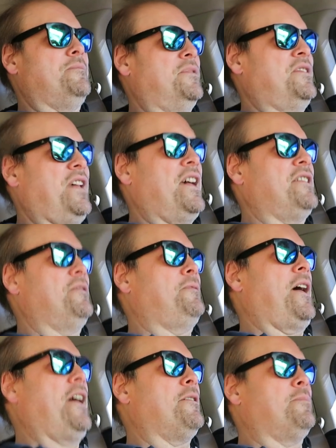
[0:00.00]
besides
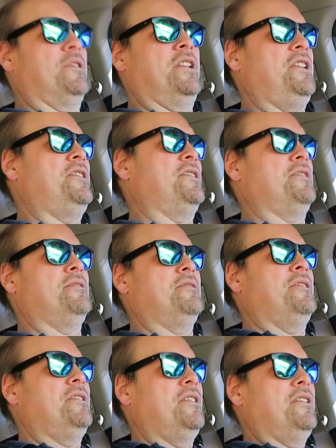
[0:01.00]
fire, police, and
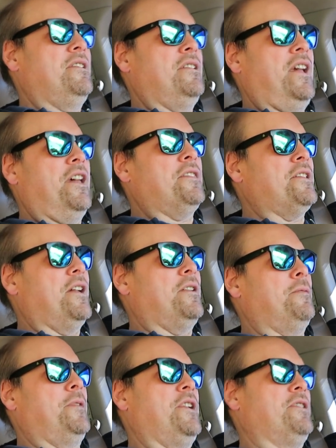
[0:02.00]

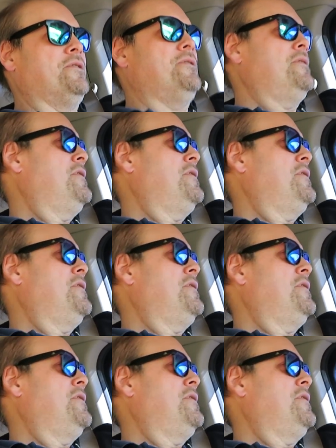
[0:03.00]
healthcare field,